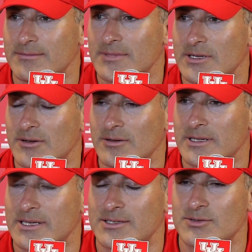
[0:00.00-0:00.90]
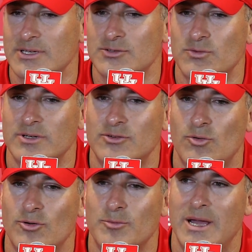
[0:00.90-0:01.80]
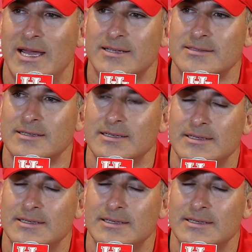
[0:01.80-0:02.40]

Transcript: You know, it's it's when quarterbacks